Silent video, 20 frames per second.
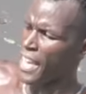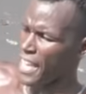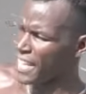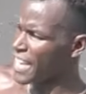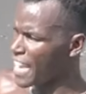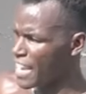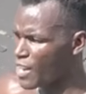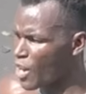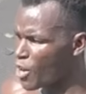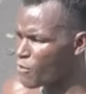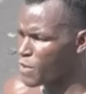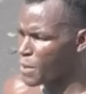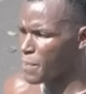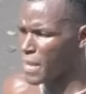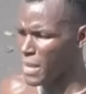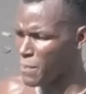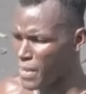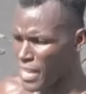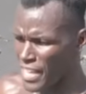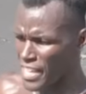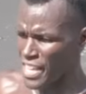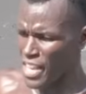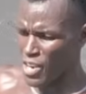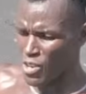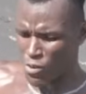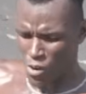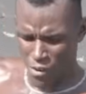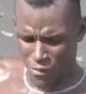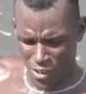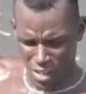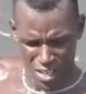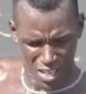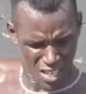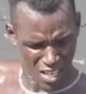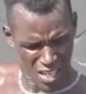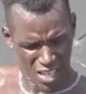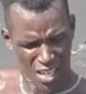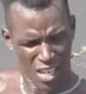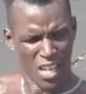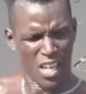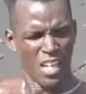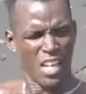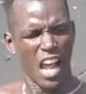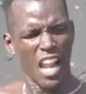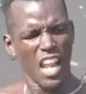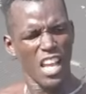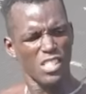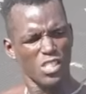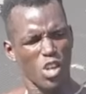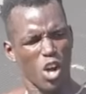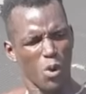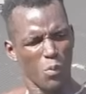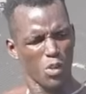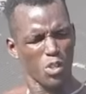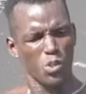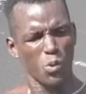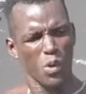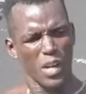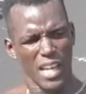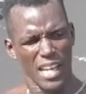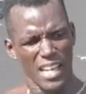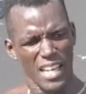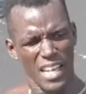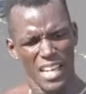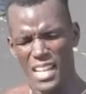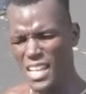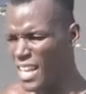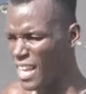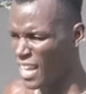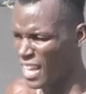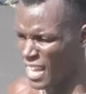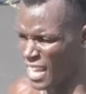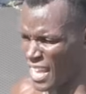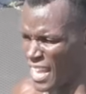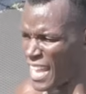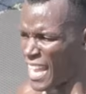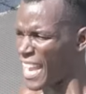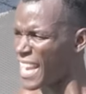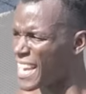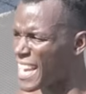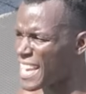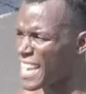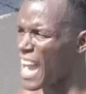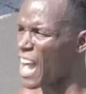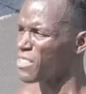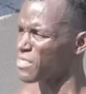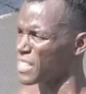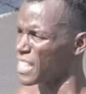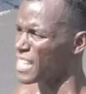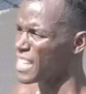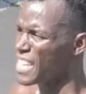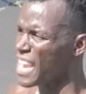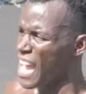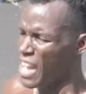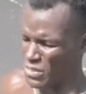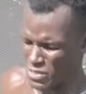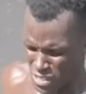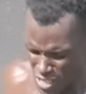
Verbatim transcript: It ain't over, baby. It ain't over. Now let's go. We're doing in and in and out, in and out.